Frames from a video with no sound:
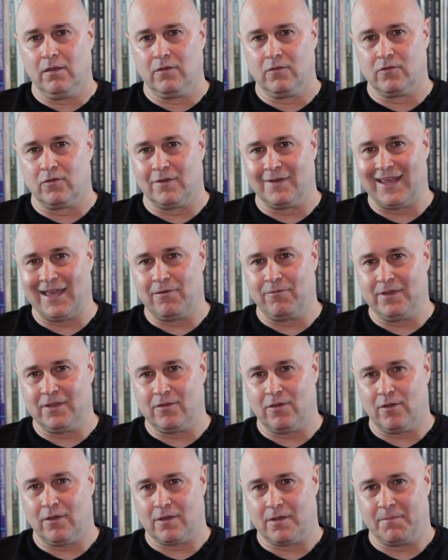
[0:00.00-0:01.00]
So now we
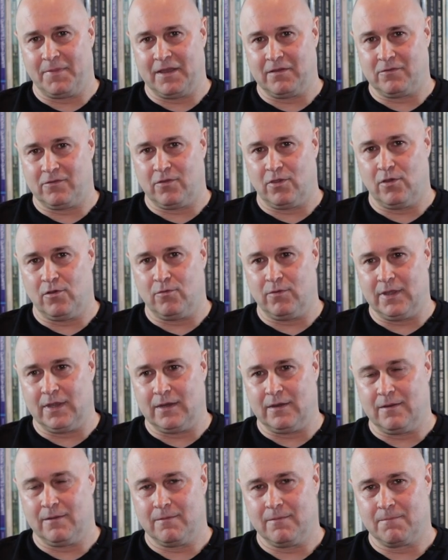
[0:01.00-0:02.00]
talk about
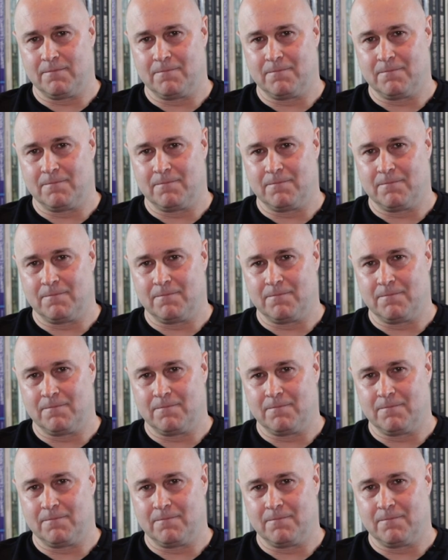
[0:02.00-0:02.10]
toe-in.